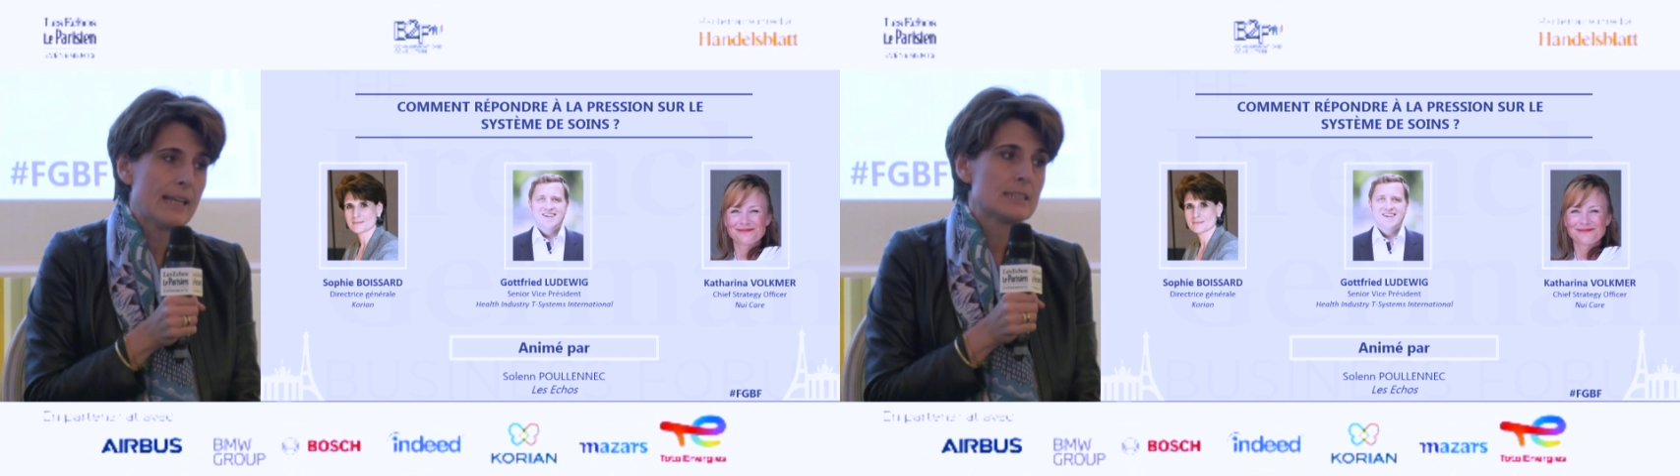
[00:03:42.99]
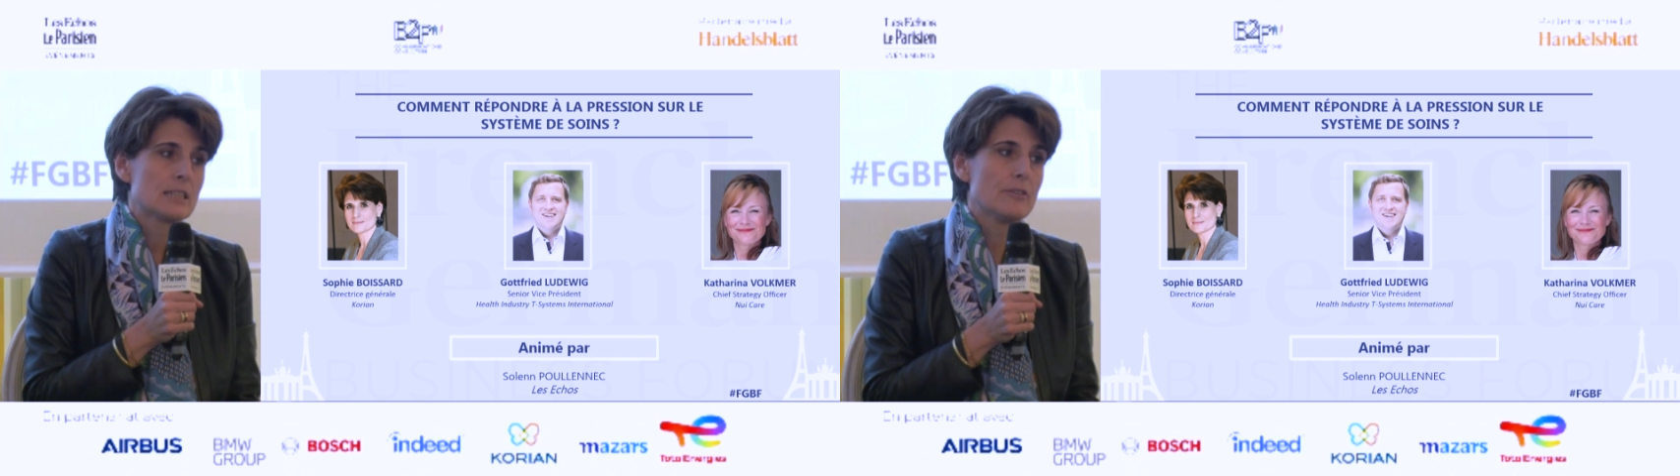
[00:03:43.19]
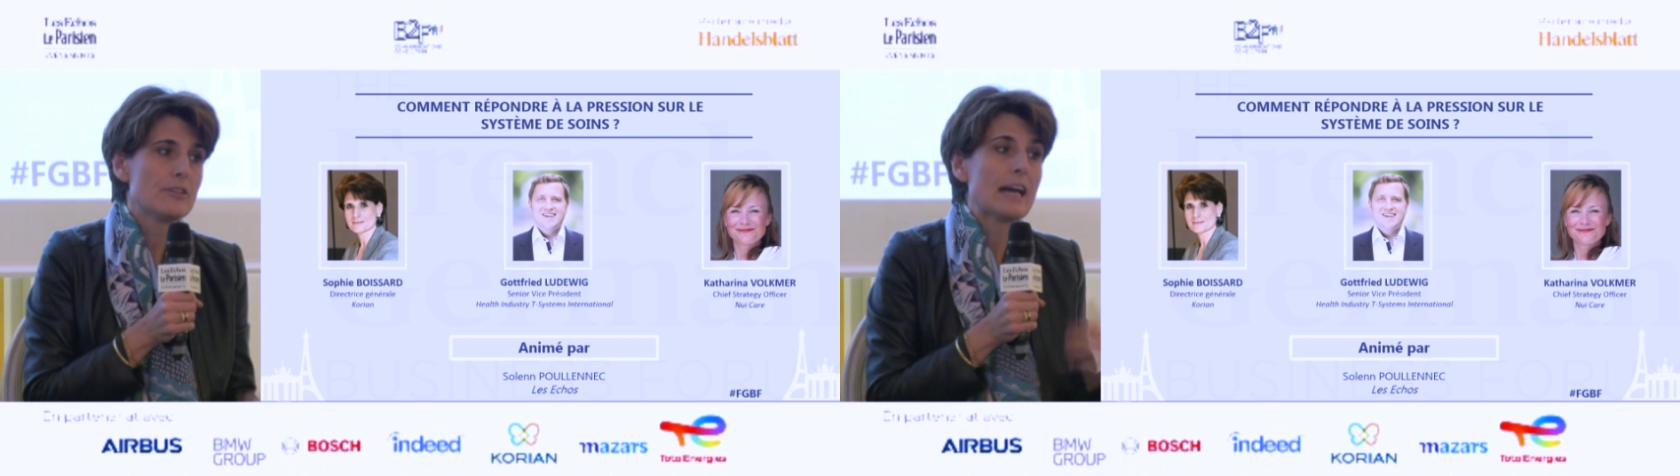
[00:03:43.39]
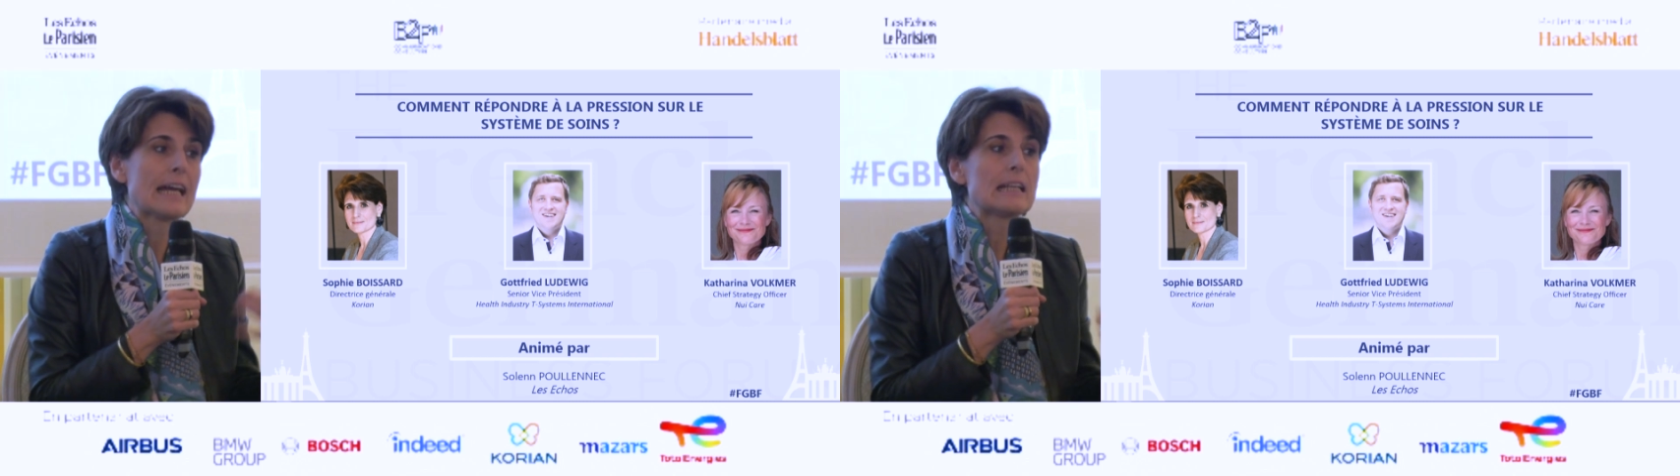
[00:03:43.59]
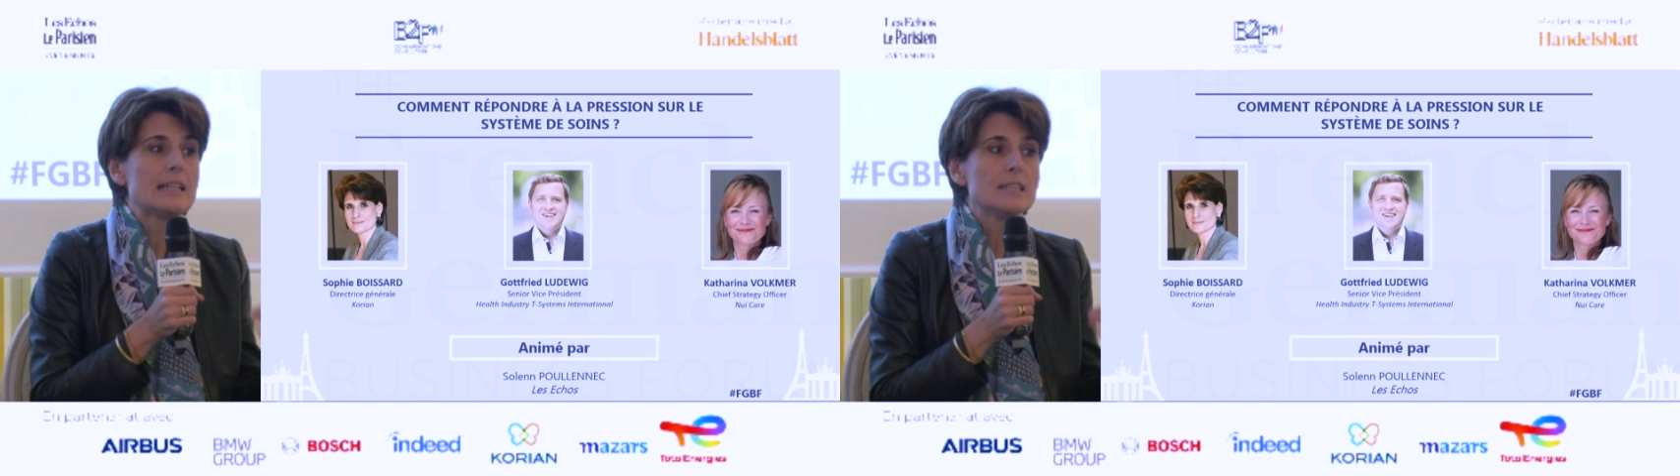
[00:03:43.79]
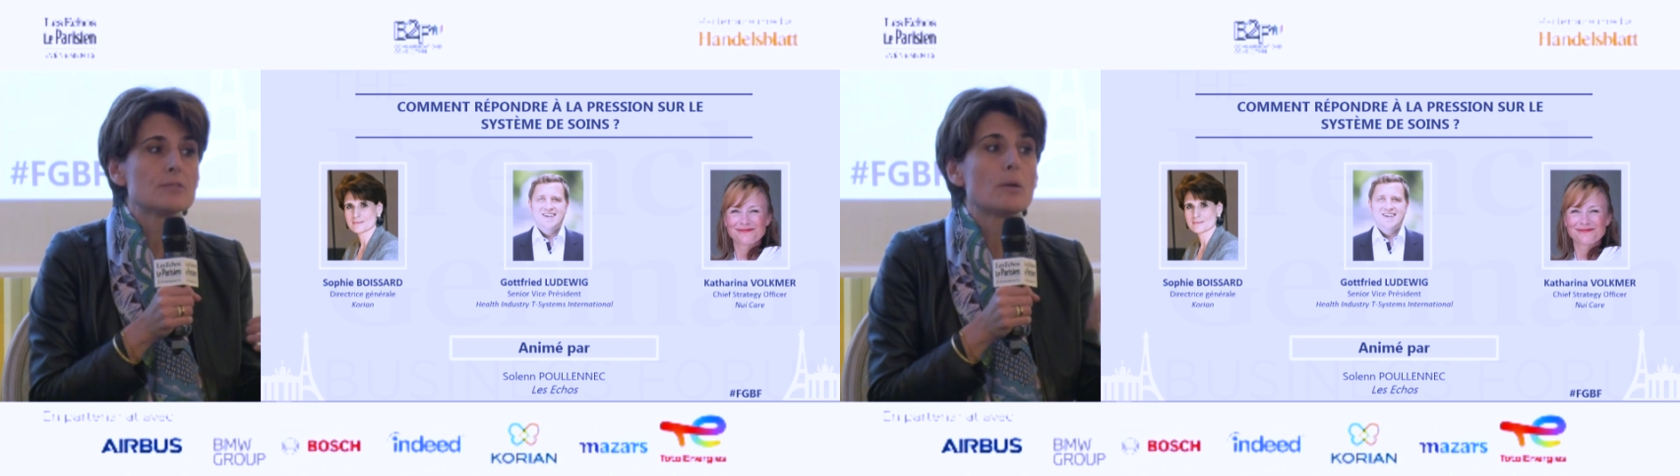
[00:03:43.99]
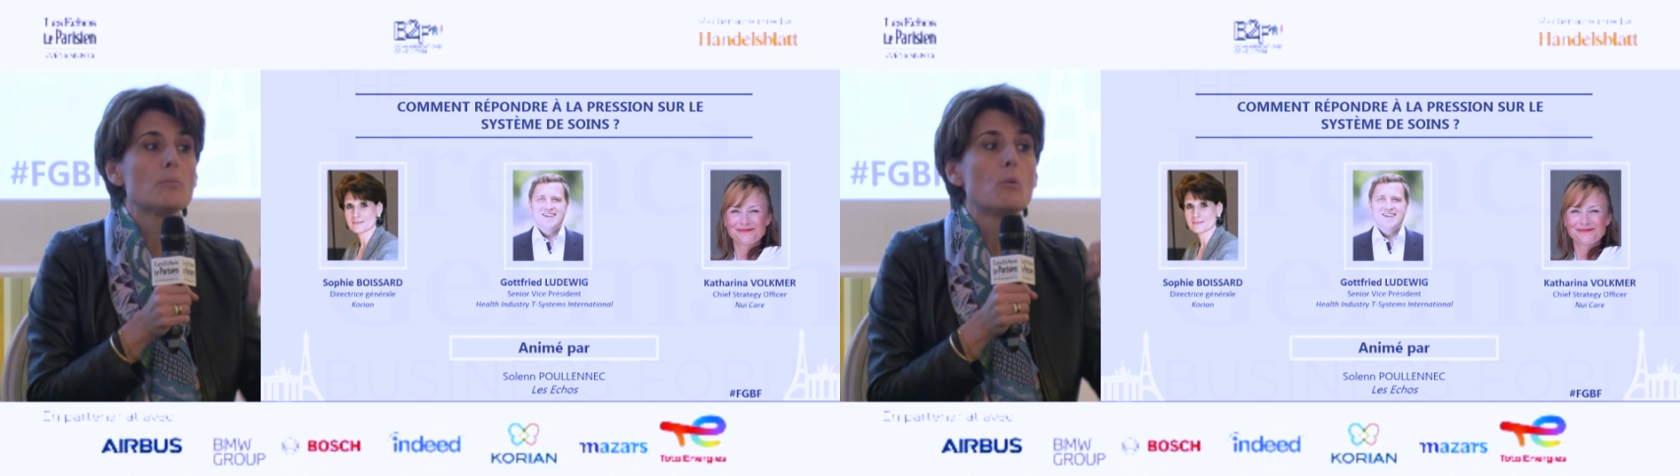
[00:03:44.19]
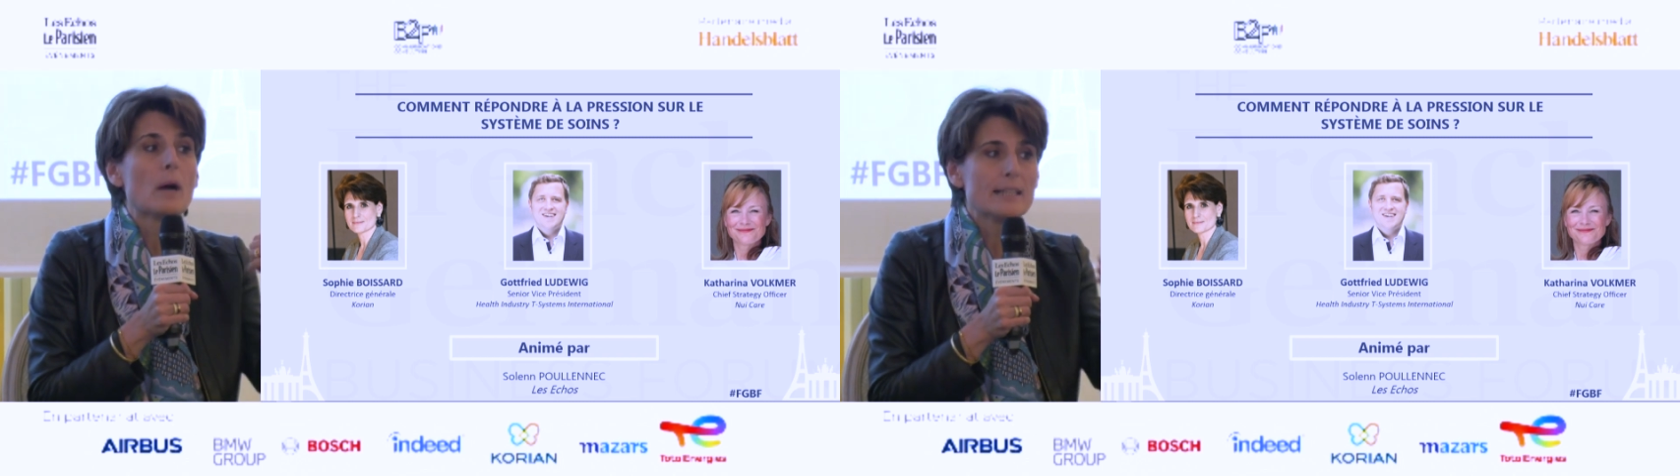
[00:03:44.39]
suffer at least
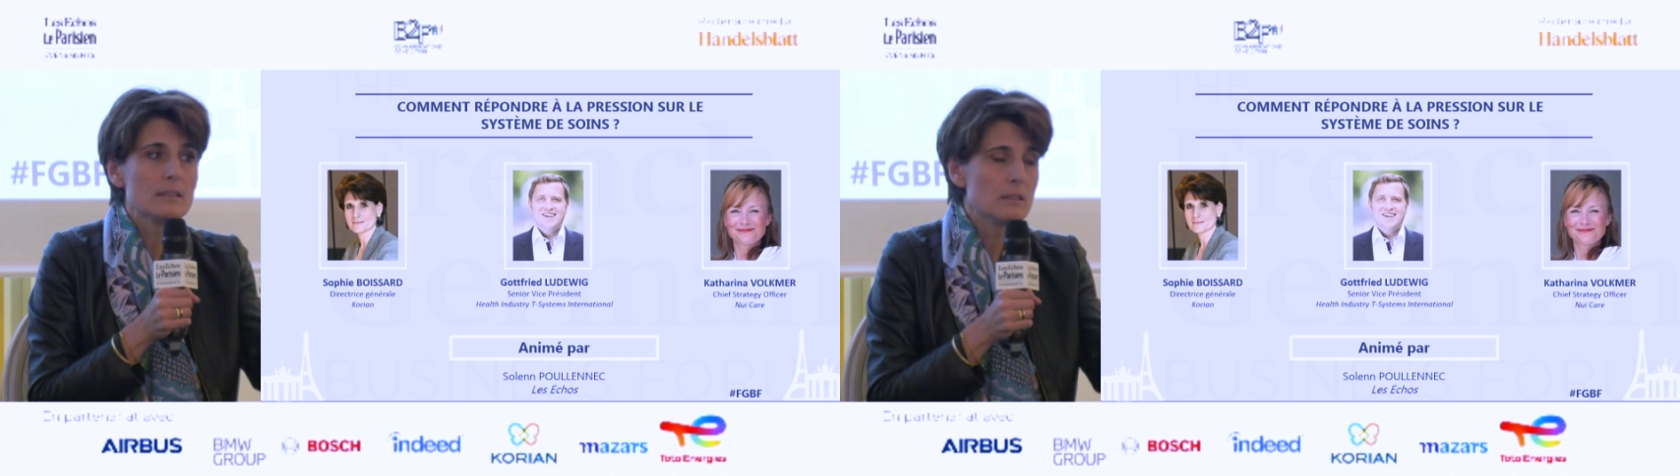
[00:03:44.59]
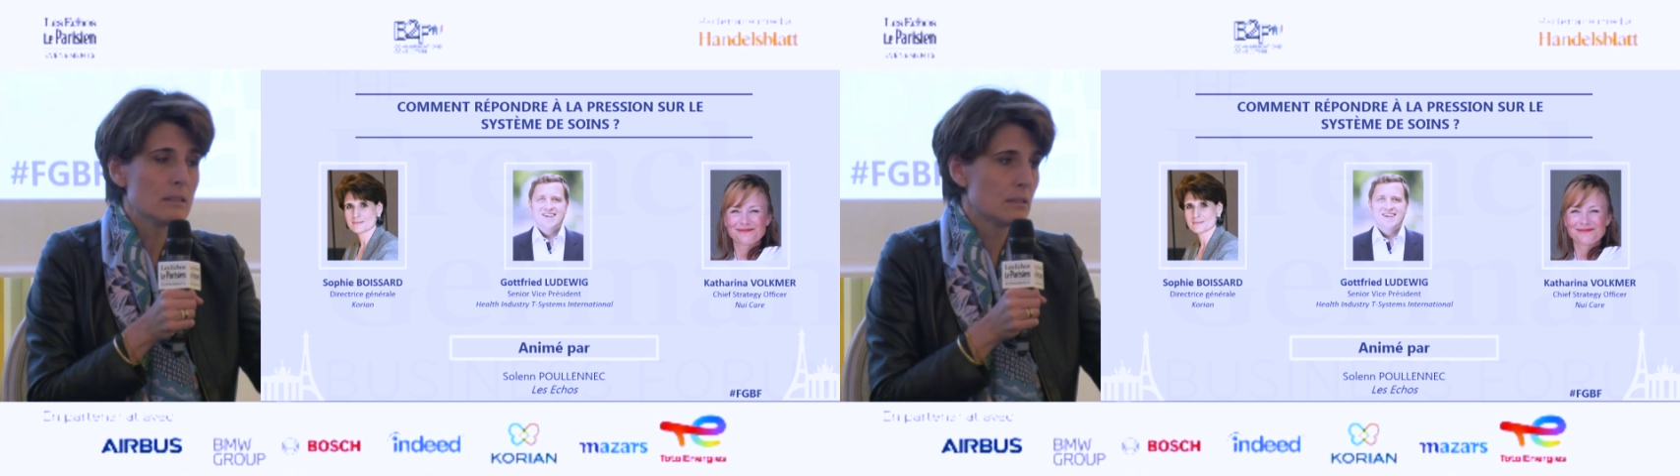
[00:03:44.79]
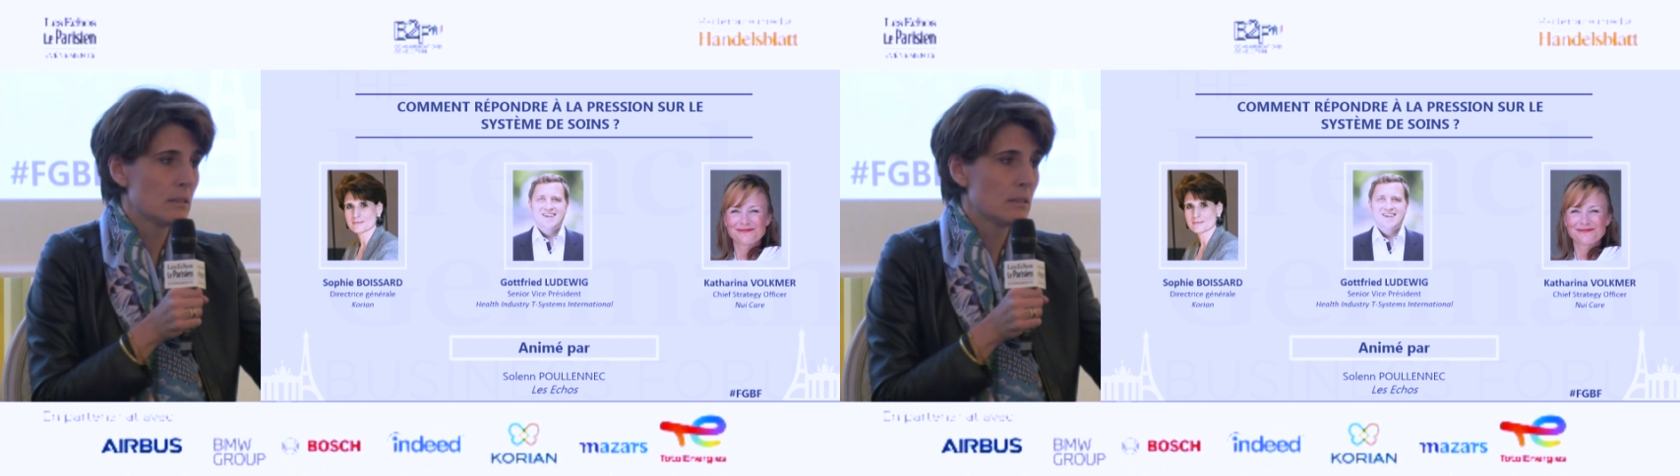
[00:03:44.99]
from one